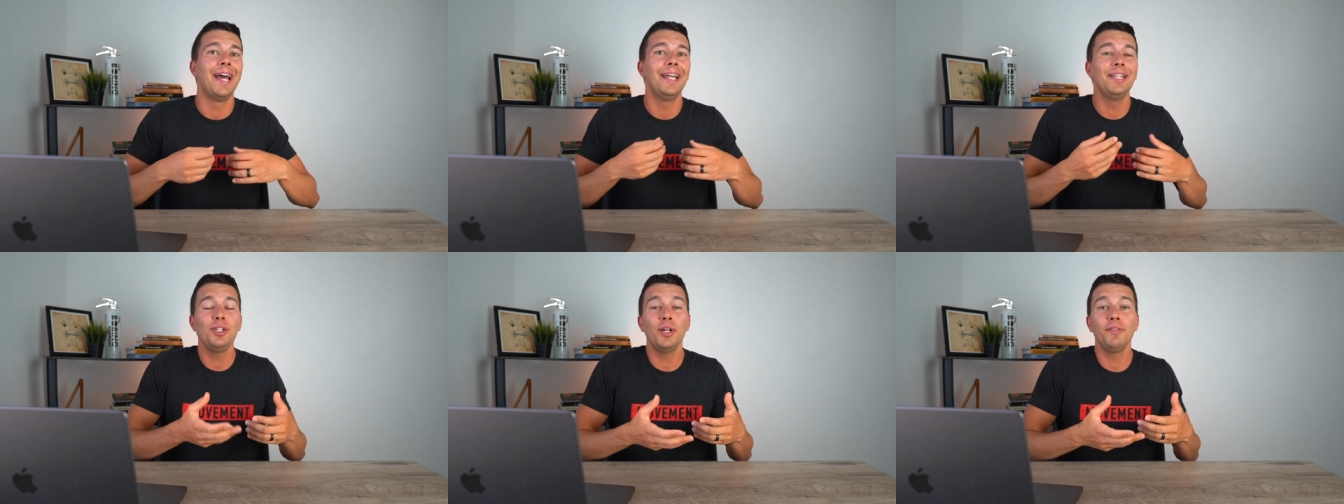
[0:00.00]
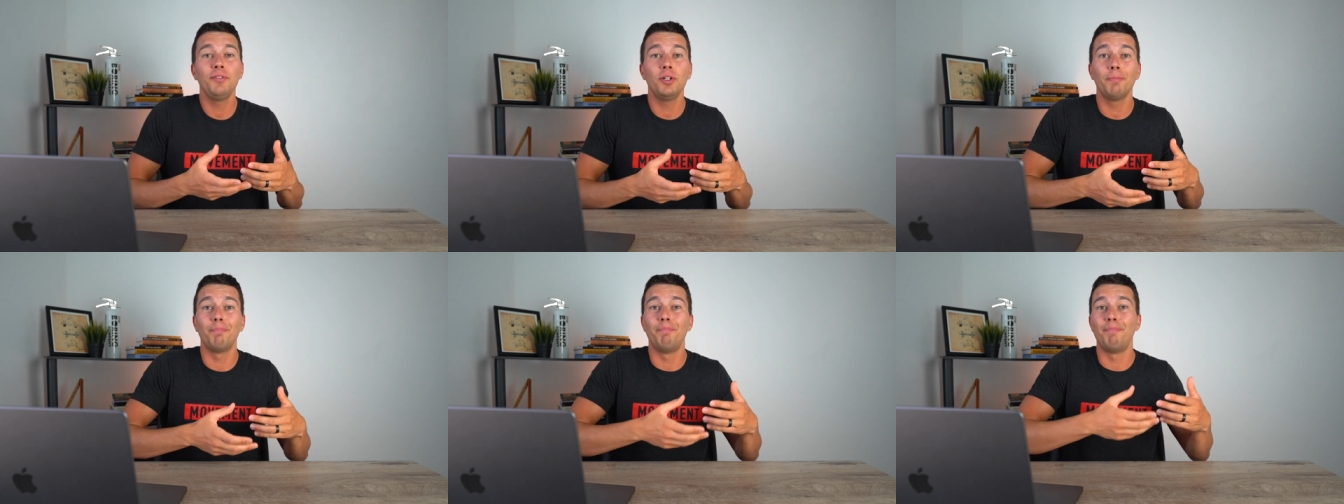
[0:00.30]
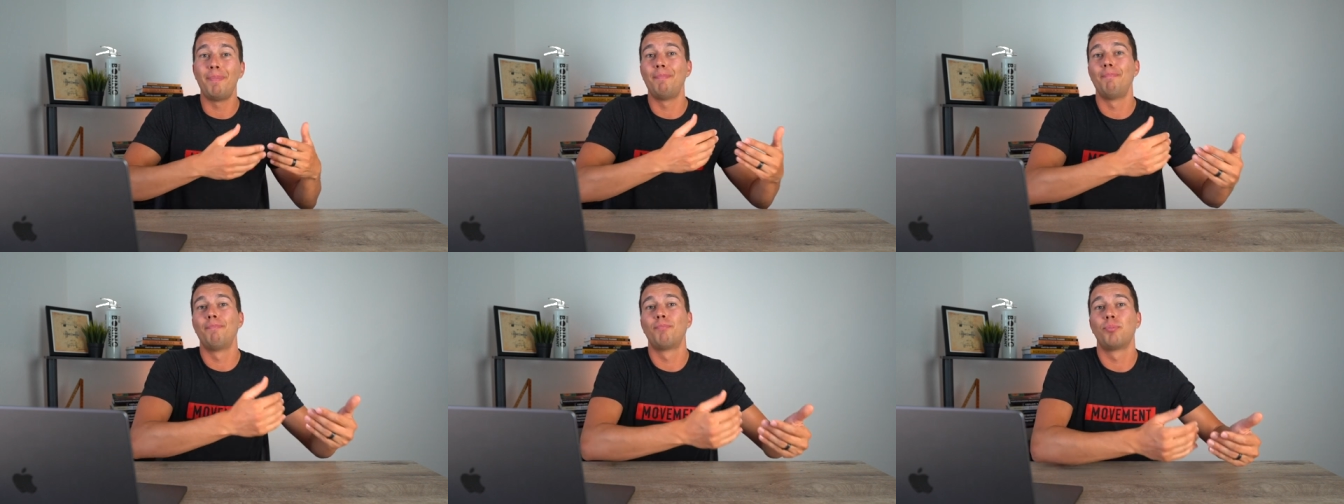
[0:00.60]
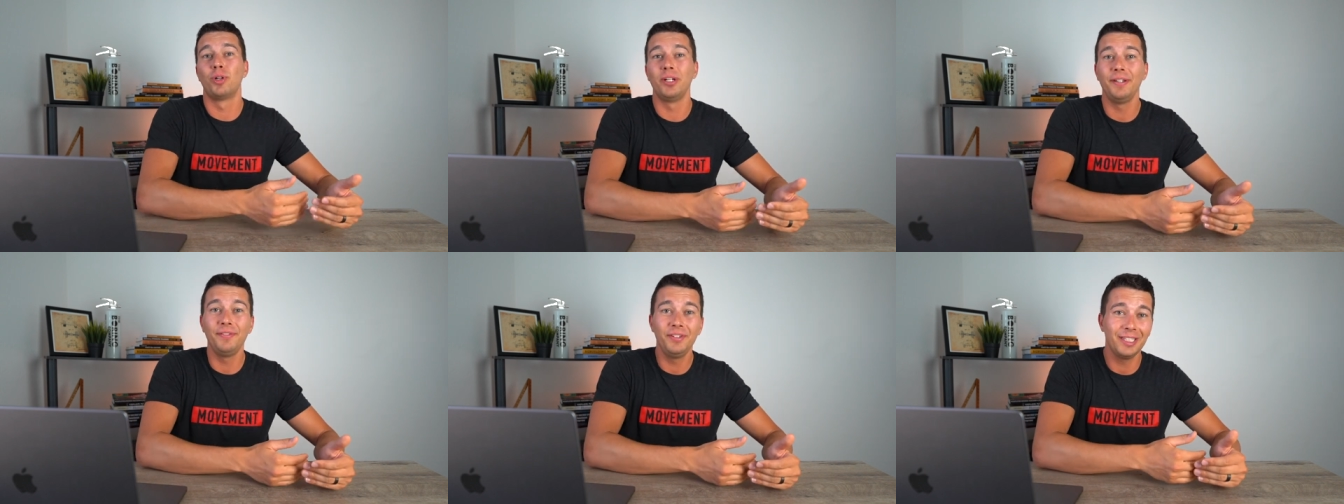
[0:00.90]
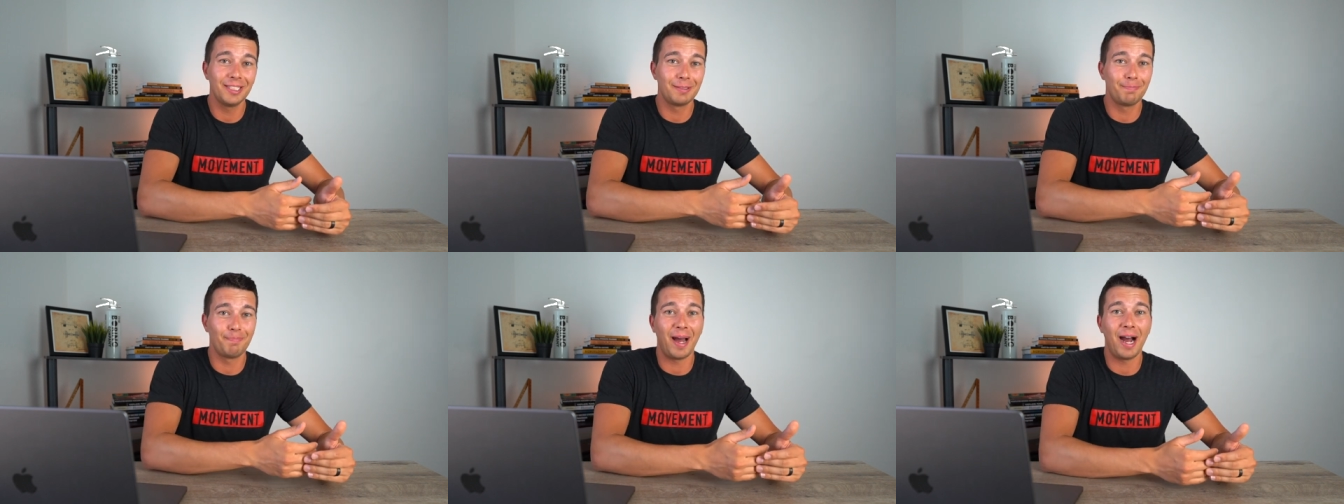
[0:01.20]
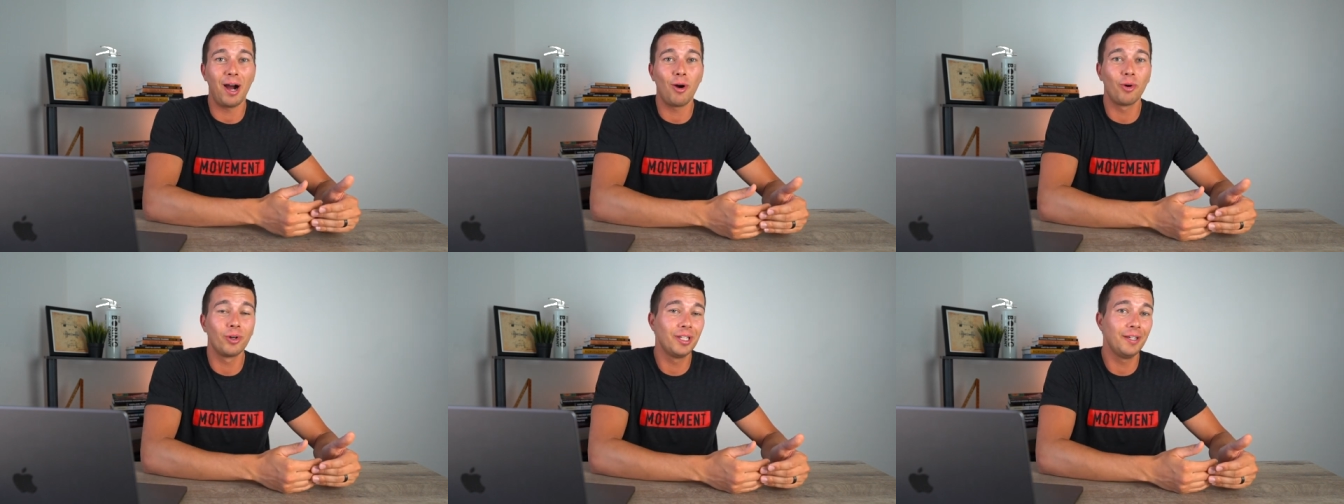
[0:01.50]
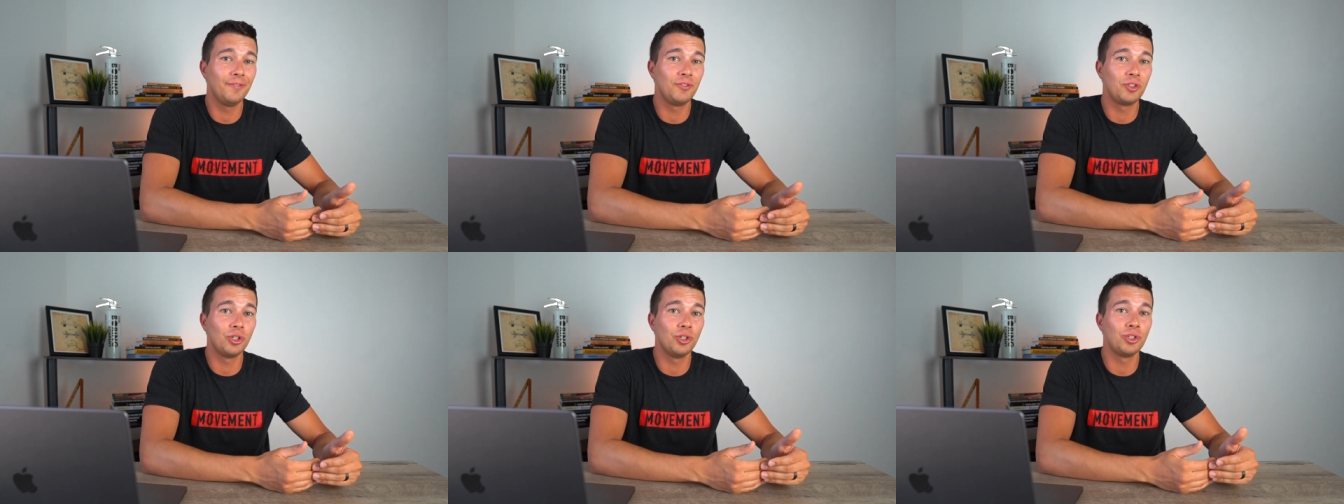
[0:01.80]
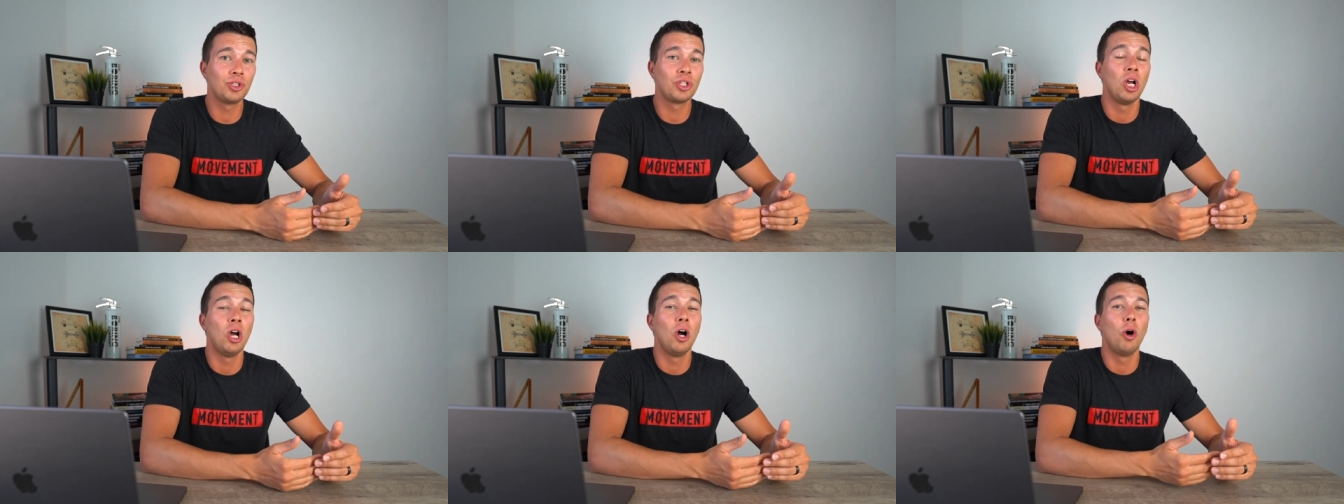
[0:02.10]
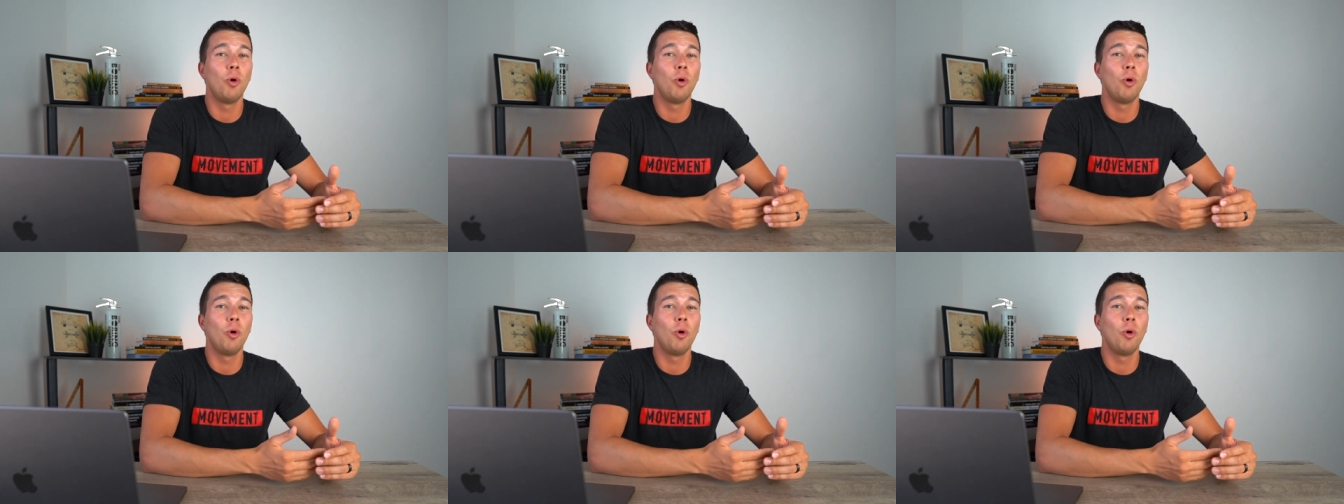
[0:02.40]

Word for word: And you have your previous power lifters